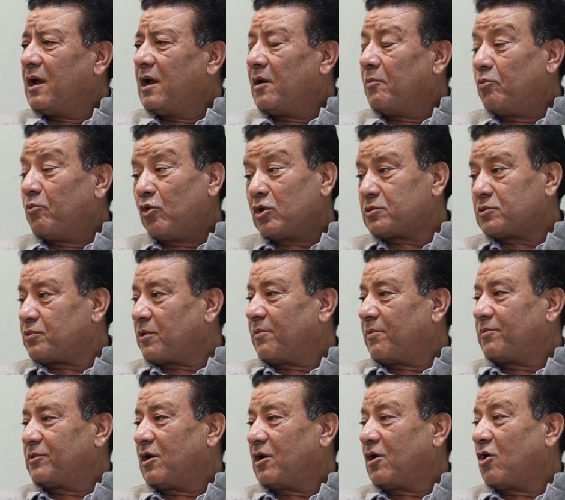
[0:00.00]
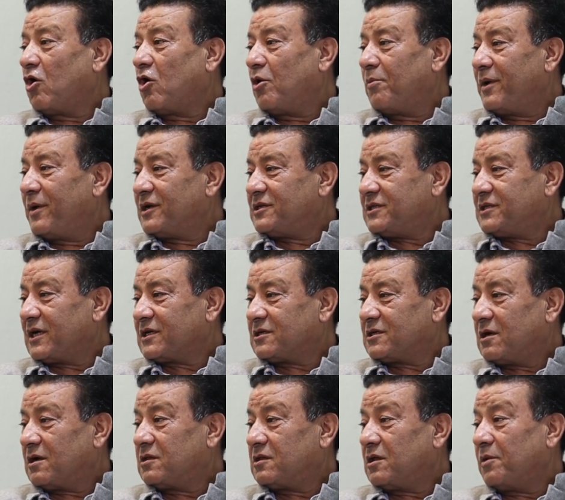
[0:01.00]
uh, both from the government
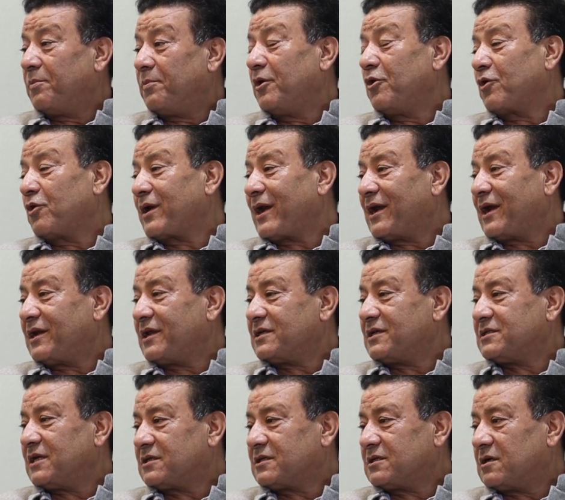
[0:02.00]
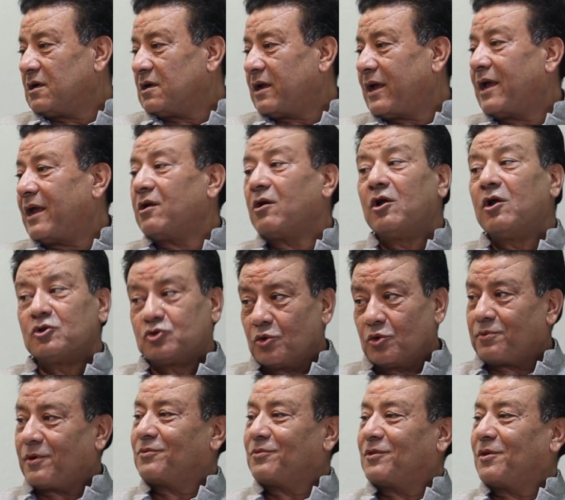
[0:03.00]
sector, the bureaucratic sector, and
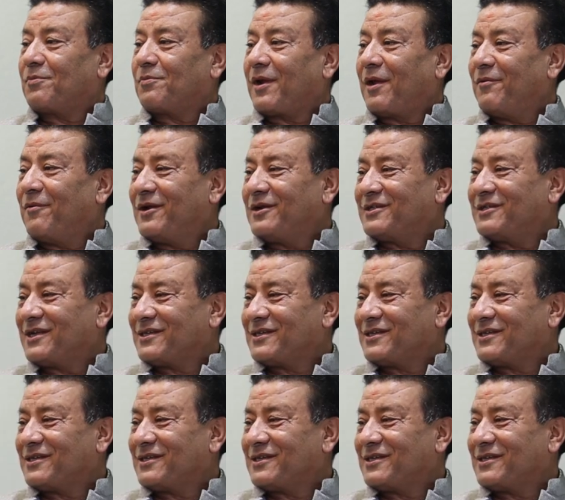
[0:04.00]
also from the private